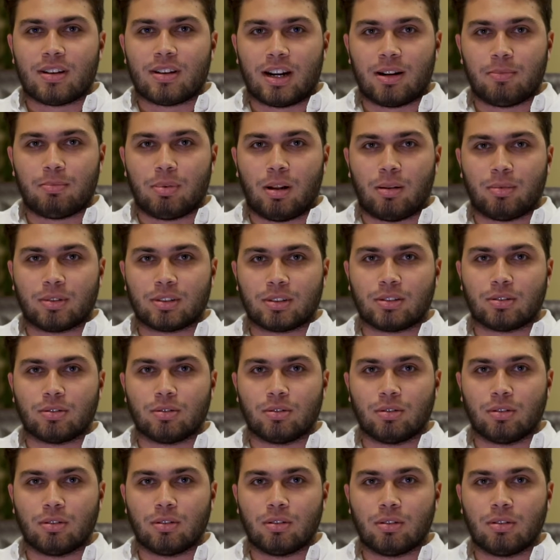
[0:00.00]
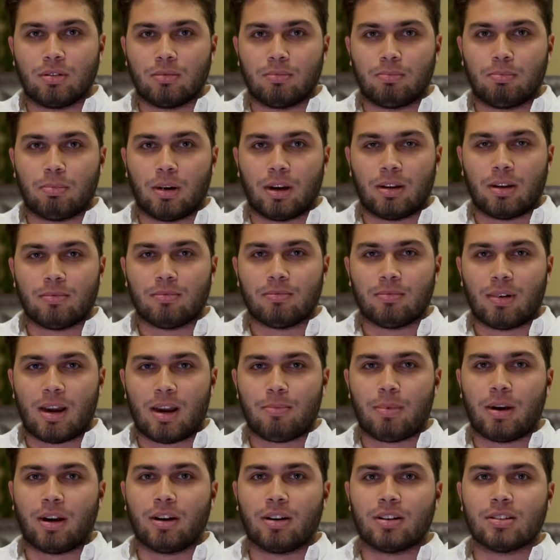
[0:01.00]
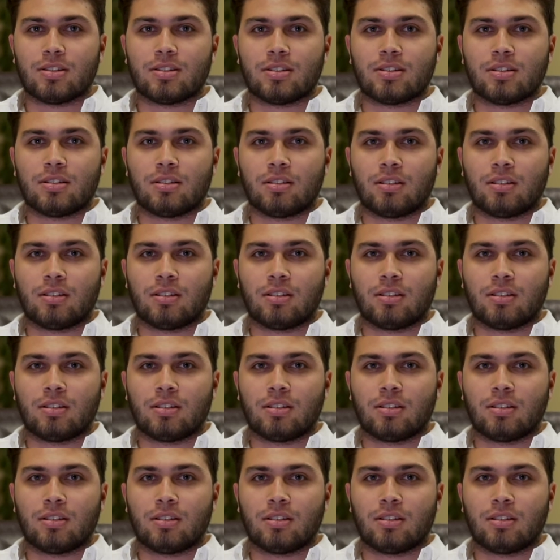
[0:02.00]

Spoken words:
at a public school, but my parents